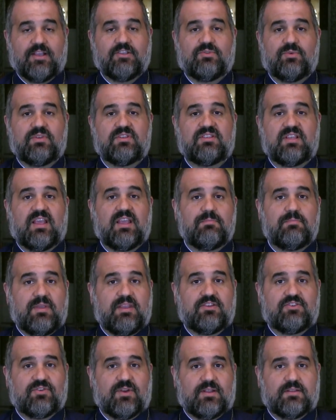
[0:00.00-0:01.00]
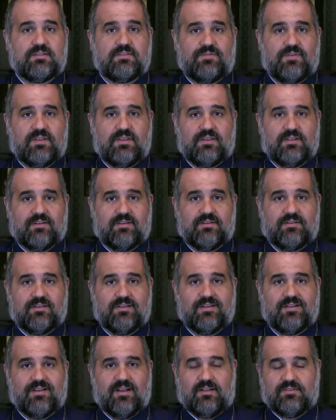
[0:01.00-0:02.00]
As we say it, be
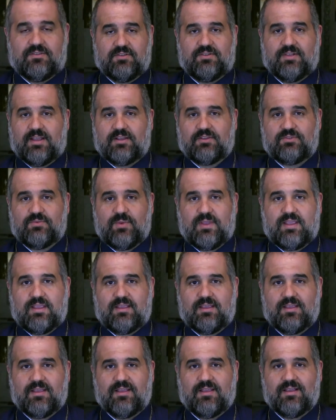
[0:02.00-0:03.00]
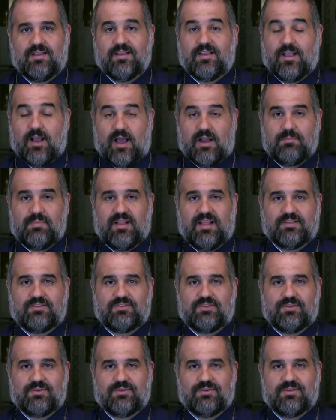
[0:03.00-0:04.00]
transfigured. Until next week, God
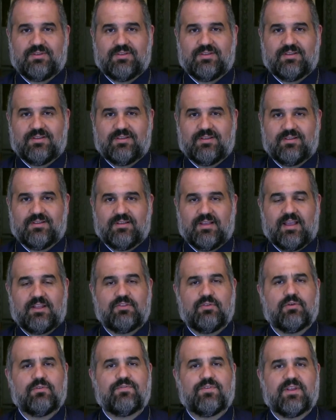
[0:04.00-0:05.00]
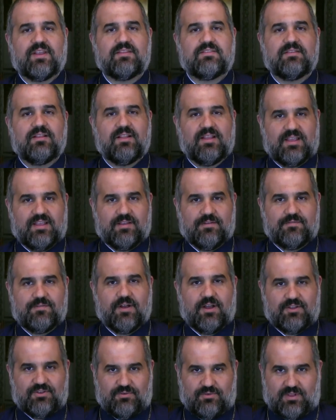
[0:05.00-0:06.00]
bless you, and don't forget to live
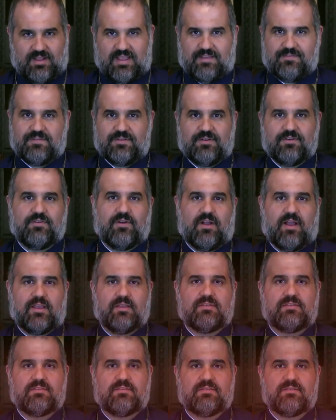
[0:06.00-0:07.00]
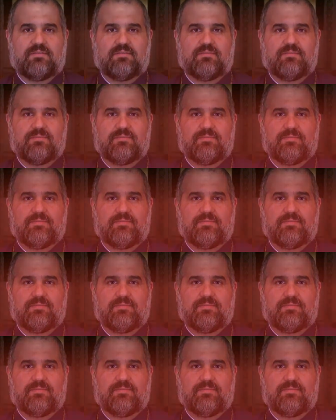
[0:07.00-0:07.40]
a new life in Christ.